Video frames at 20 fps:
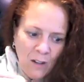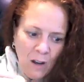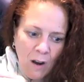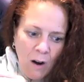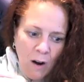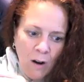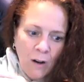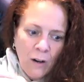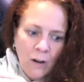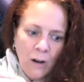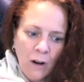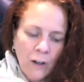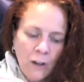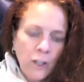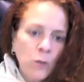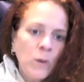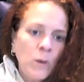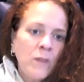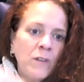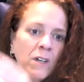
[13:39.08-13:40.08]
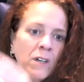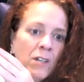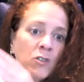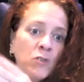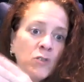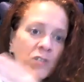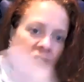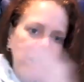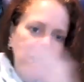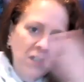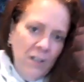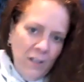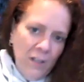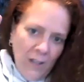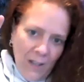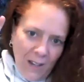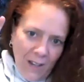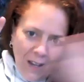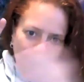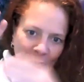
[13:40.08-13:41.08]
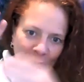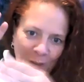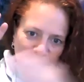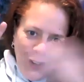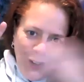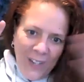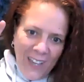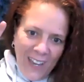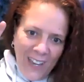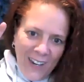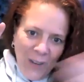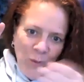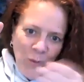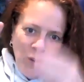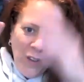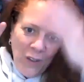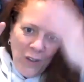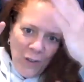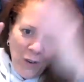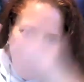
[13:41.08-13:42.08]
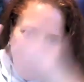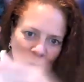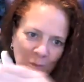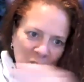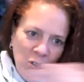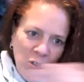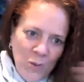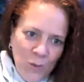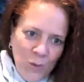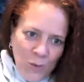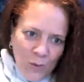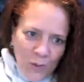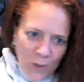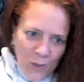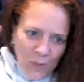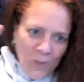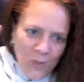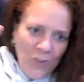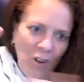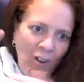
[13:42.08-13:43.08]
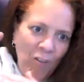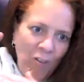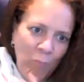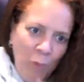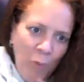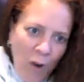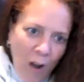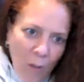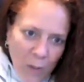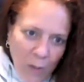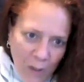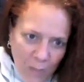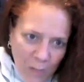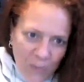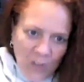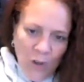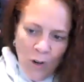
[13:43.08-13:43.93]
Are you even interested in communicating with other groups to solve problems,